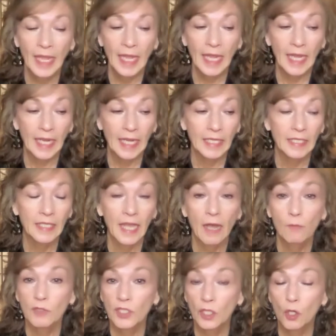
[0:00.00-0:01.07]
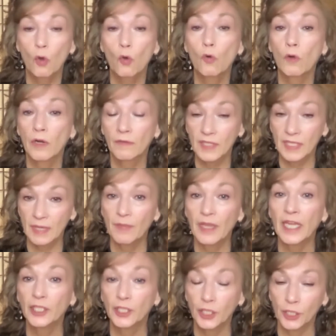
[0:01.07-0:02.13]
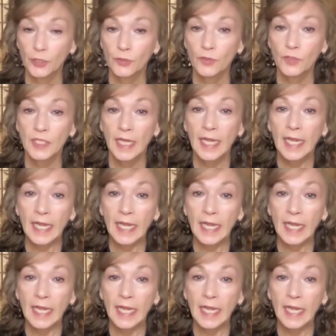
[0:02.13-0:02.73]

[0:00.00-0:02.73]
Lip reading: and that was the core of some issues.